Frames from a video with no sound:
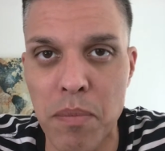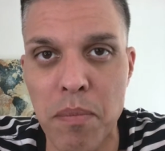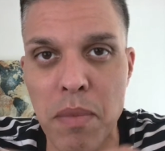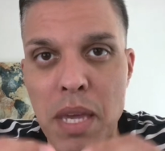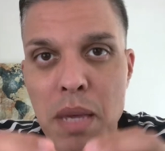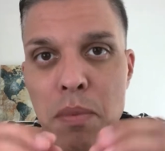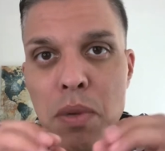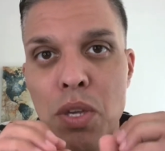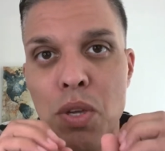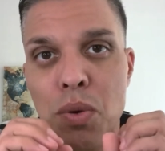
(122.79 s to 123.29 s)

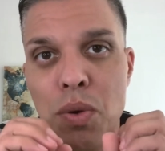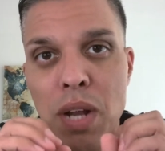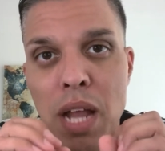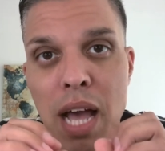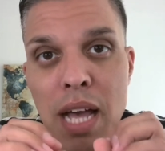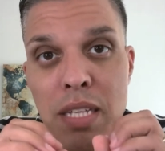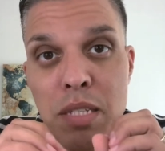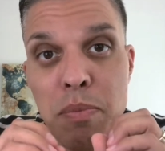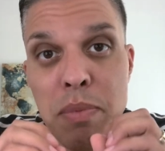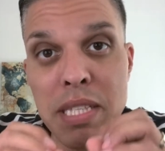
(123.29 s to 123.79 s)
Maybe you're in
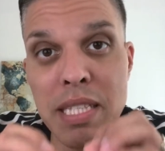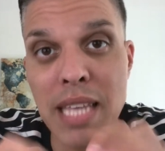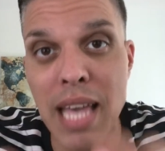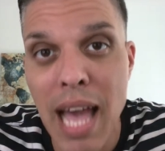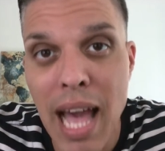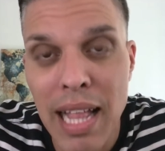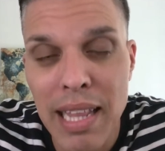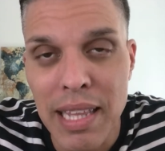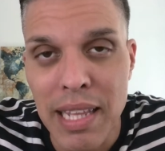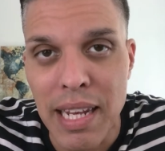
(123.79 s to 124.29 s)

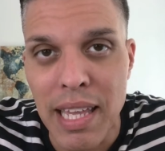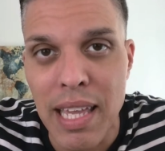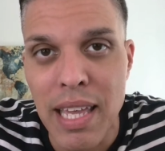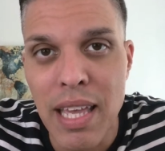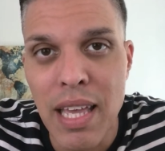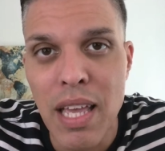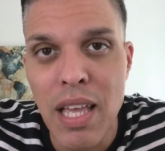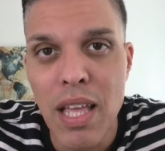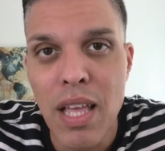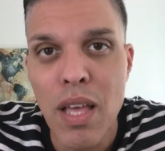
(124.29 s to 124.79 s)
hospitality.
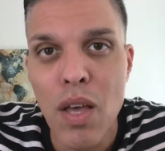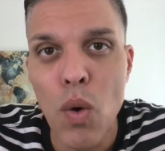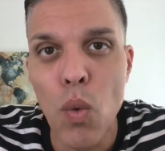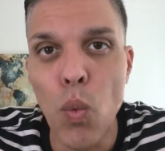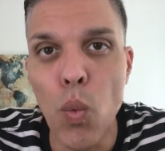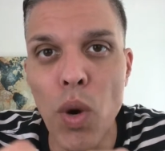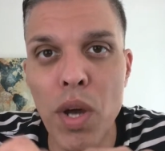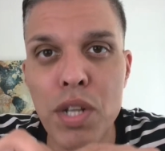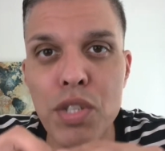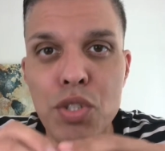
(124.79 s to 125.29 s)

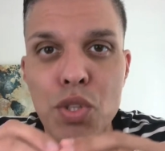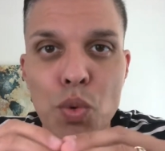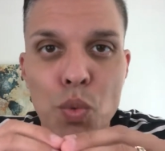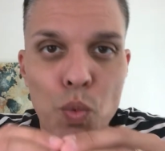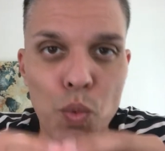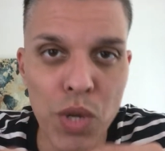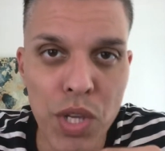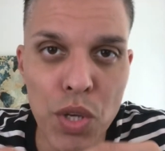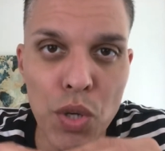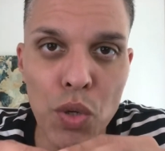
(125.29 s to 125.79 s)
What is the
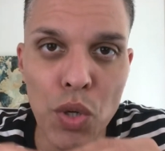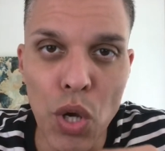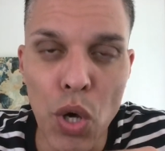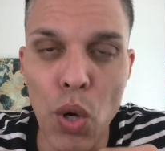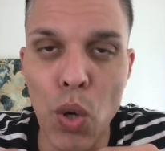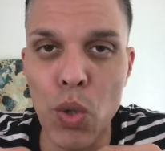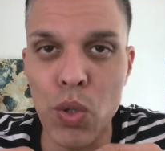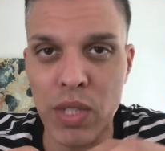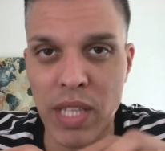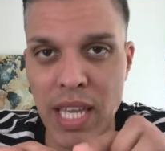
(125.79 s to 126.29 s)
real
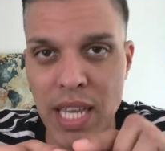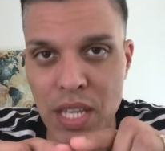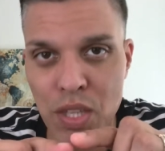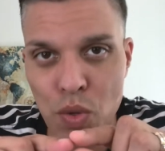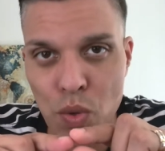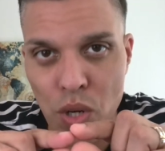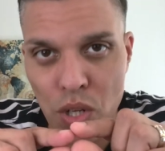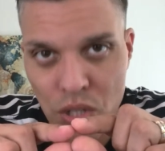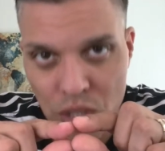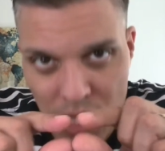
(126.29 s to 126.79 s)
goal? Can
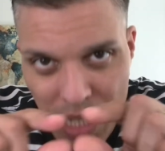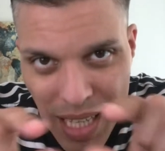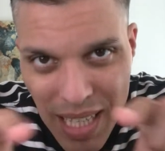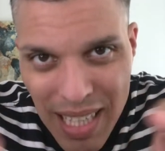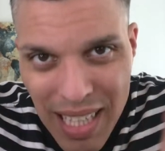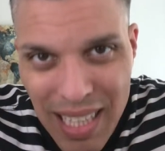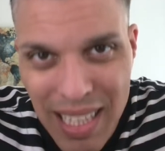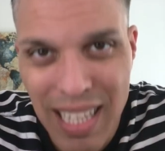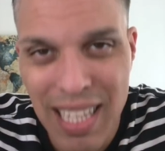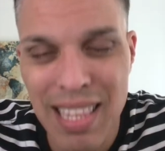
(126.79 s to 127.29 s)
you
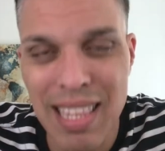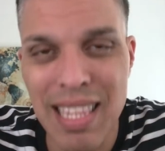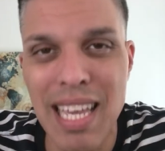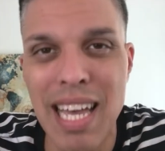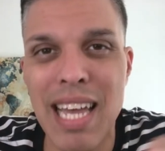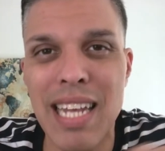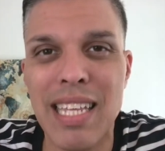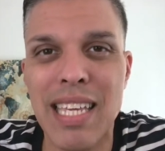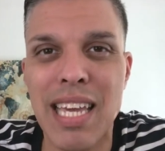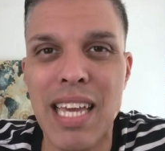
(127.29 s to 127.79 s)
articulate
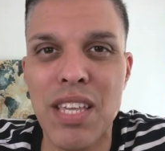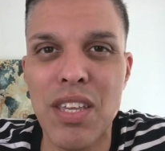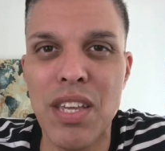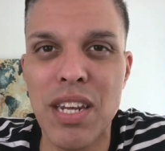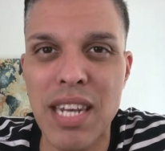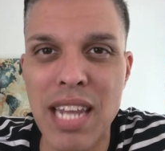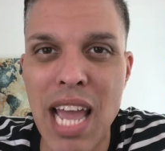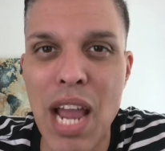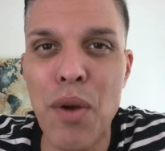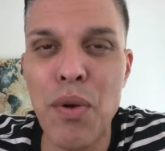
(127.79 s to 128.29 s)
that? Can you
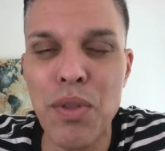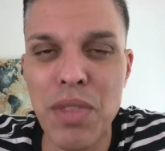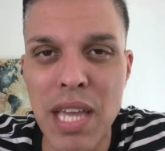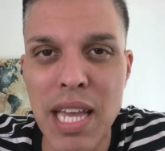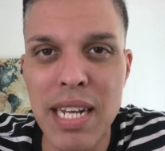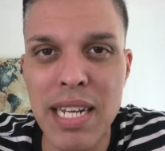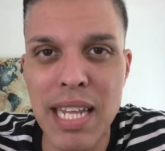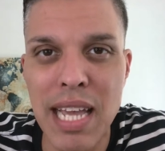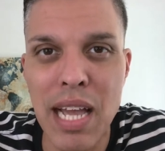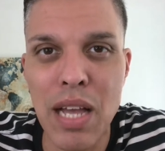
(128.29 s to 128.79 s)
narrow
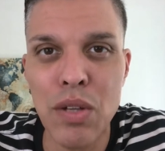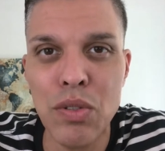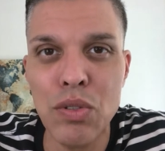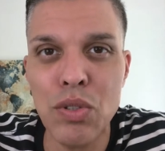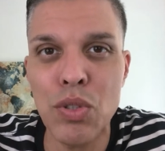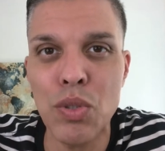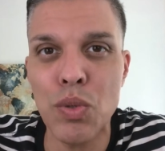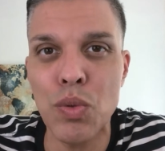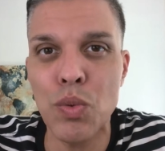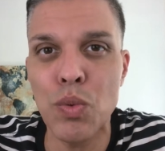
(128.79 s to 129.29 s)
that down
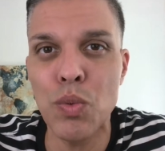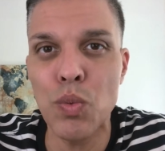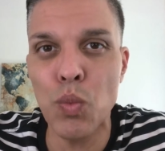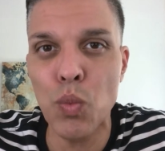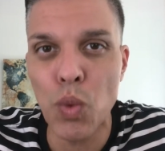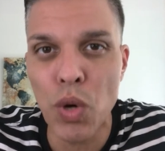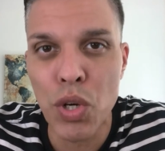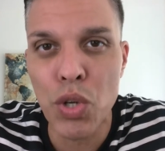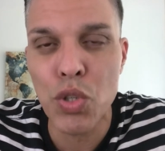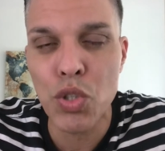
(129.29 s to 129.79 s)
to
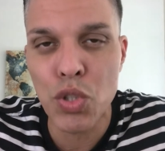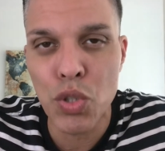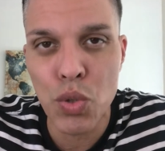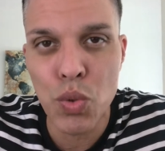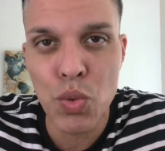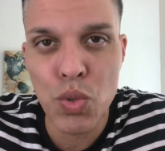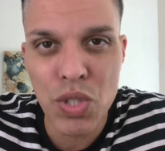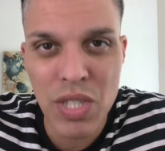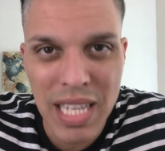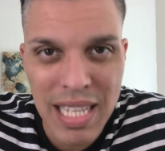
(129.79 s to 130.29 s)
one or two
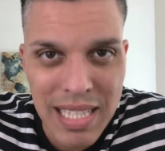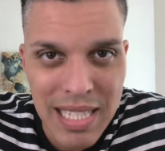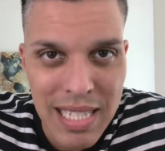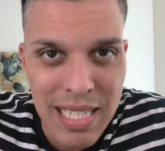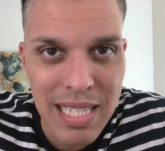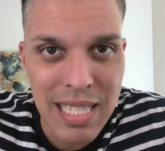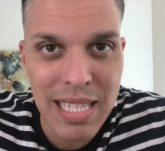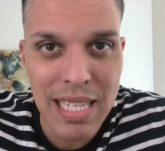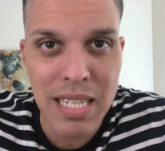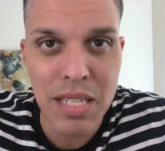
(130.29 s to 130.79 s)

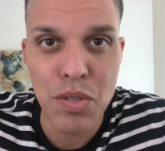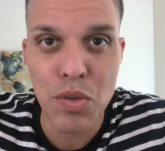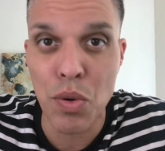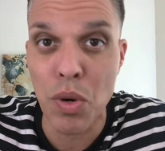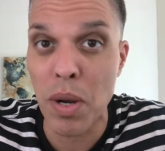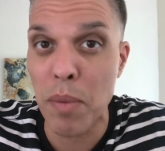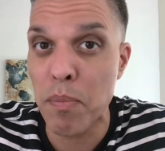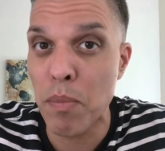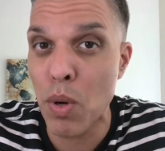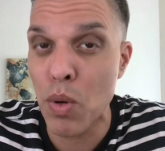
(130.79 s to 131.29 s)
sentences or
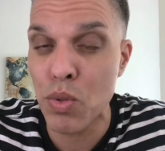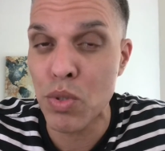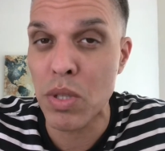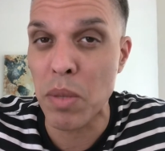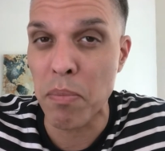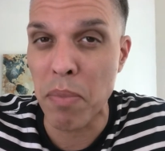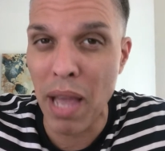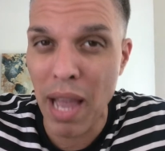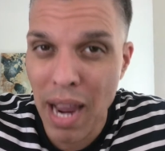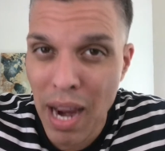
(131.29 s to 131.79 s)
at most a
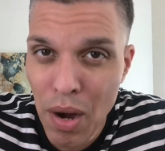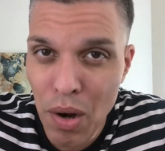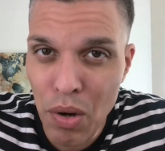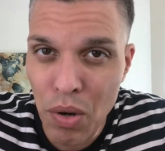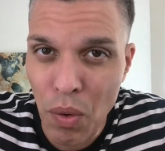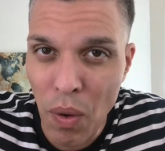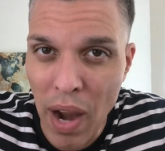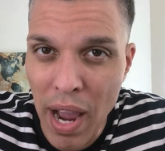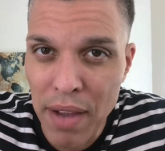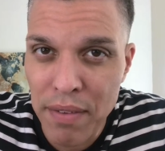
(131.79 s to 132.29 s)

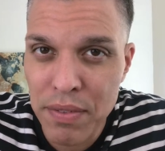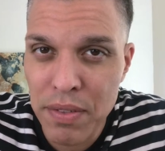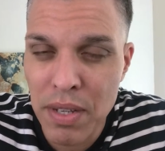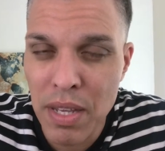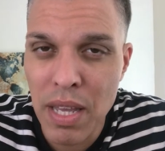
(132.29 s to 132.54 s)
paragraph?